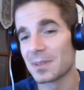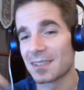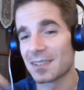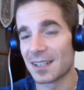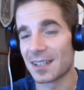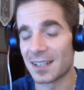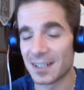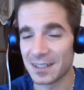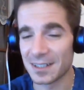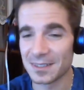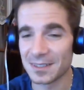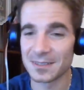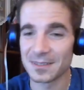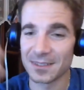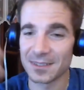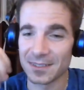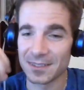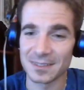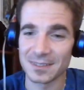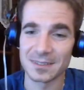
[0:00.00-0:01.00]
start
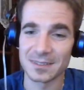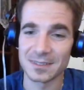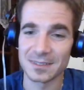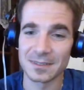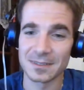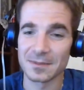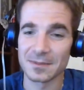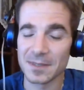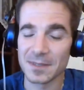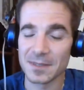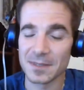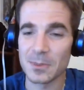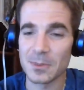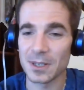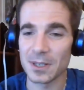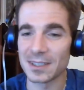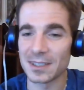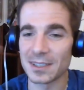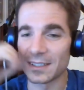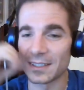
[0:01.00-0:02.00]

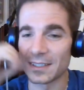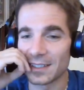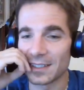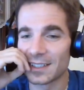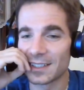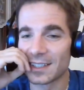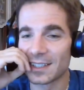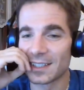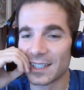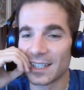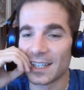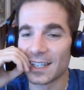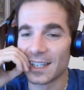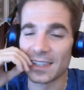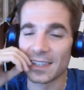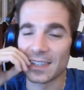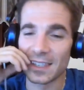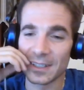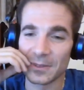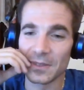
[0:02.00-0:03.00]
separating,
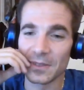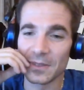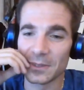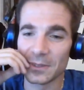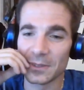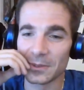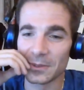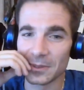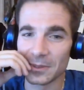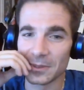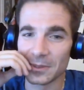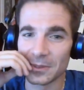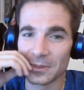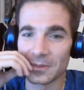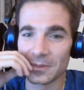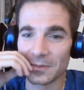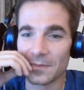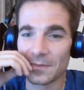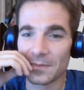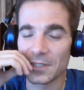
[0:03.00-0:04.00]
and then you have
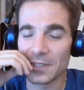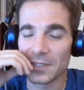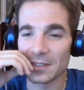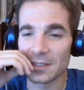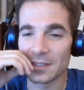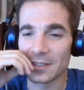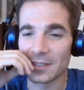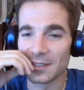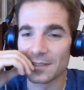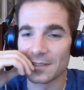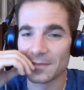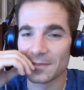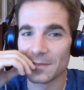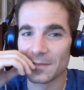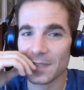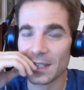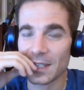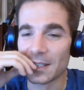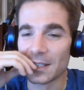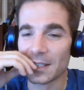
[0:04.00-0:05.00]
to change.
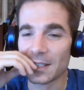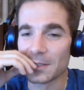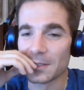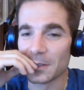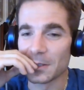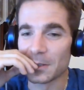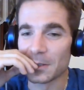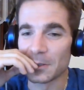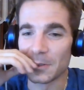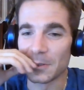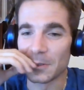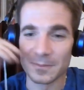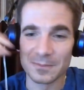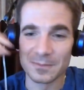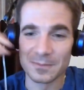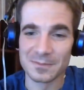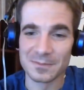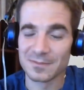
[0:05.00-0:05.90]
So,